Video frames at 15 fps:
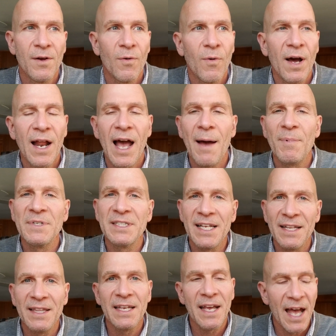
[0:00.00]
What happens
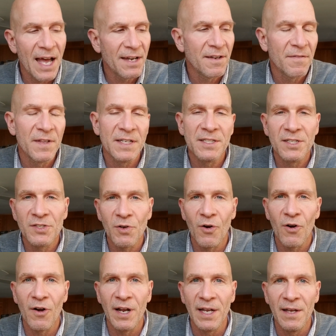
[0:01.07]
at the end of this
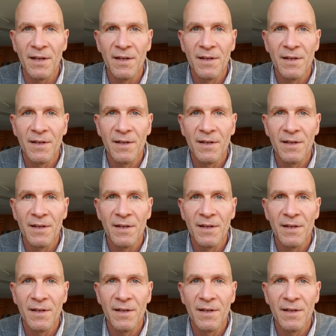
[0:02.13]
story?